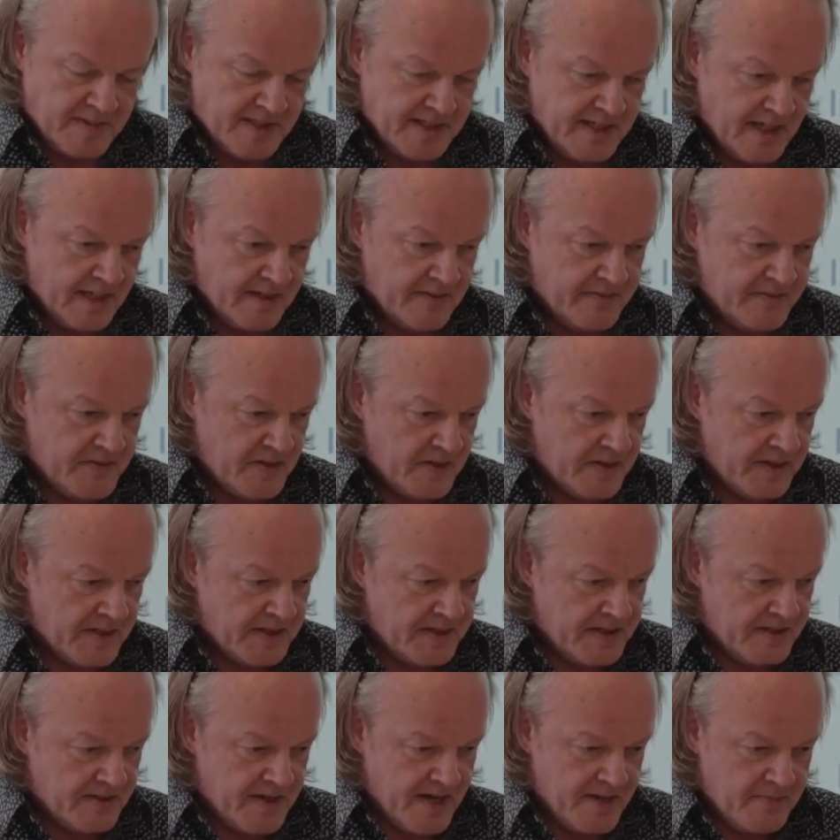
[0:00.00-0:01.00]

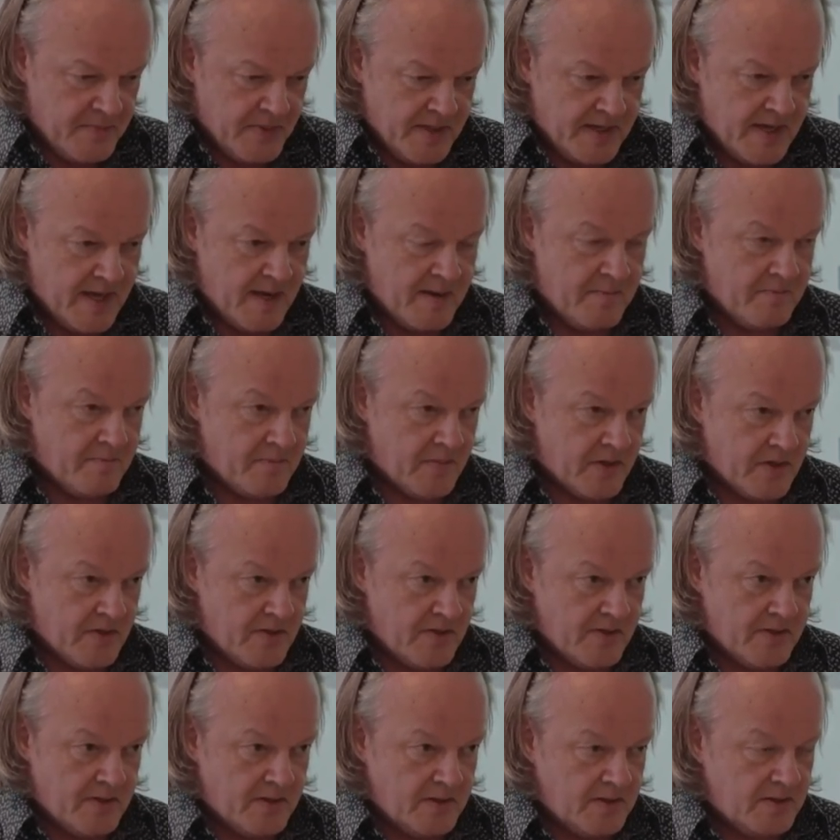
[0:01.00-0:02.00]
Telefonica, IBM,
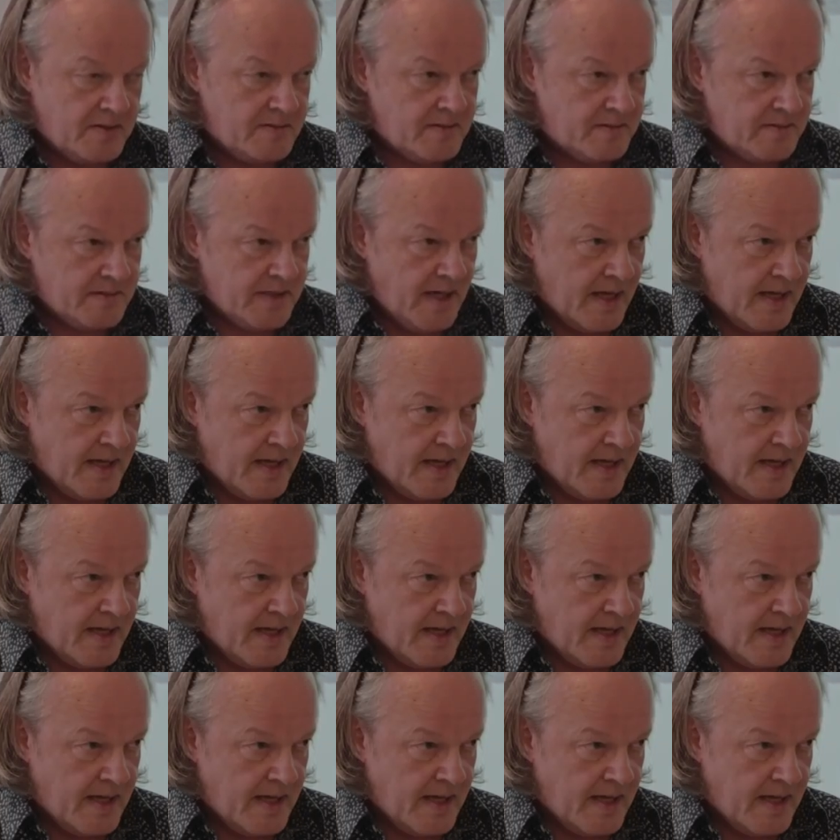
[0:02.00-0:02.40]
Google,